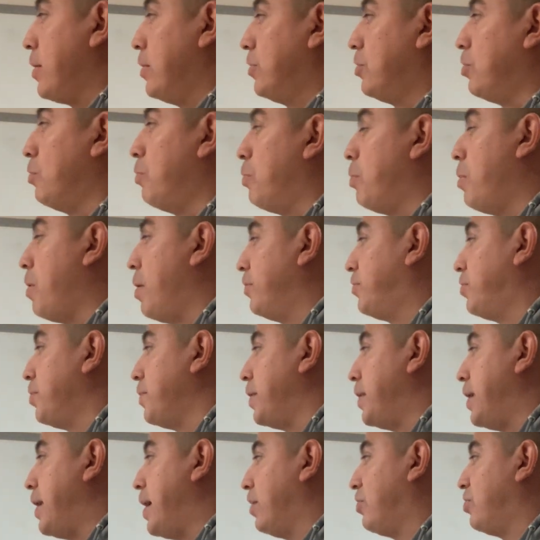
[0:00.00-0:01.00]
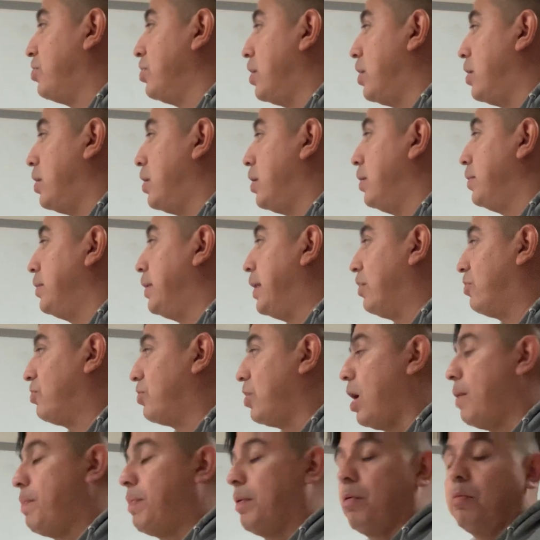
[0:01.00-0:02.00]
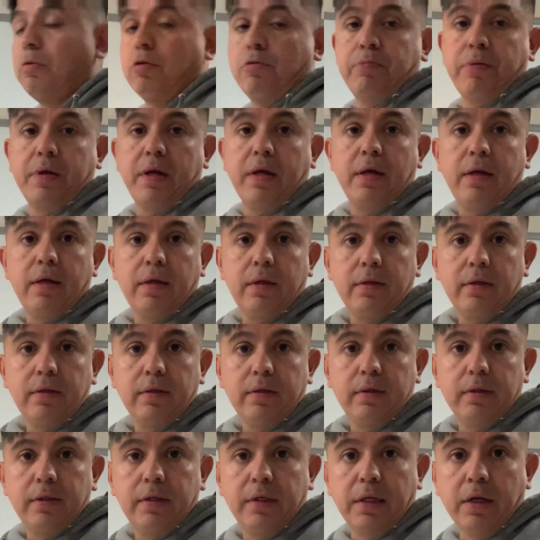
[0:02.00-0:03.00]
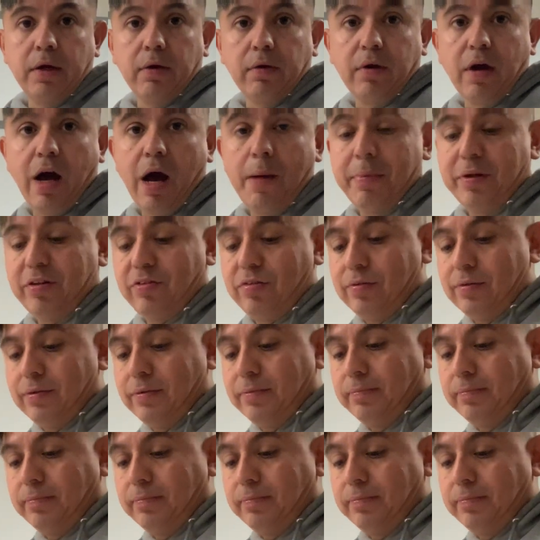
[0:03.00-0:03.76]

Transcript: we'll move on to the next topic, which would be, comets.